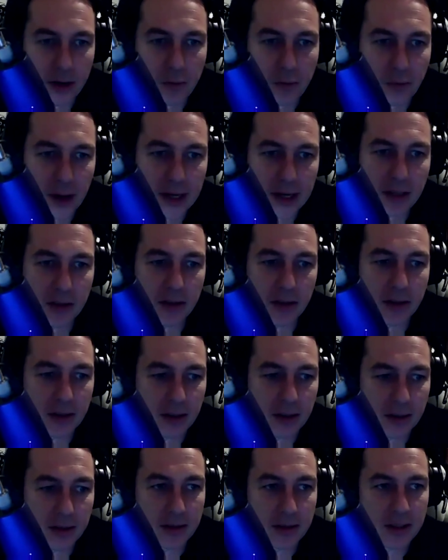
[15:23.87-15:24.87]
affected
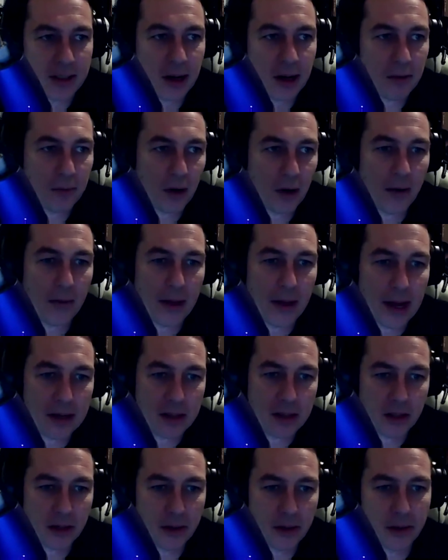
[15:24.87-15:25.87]
and stuff like
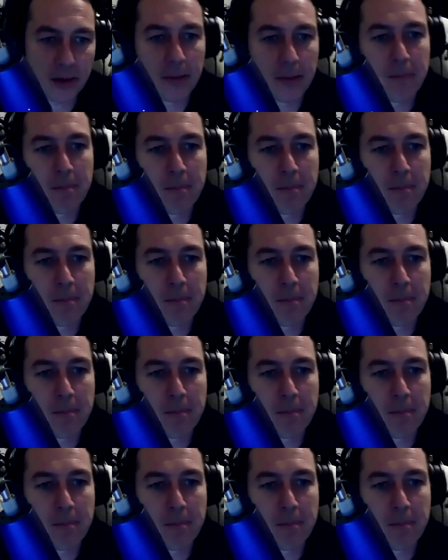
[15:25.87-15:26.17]
that too?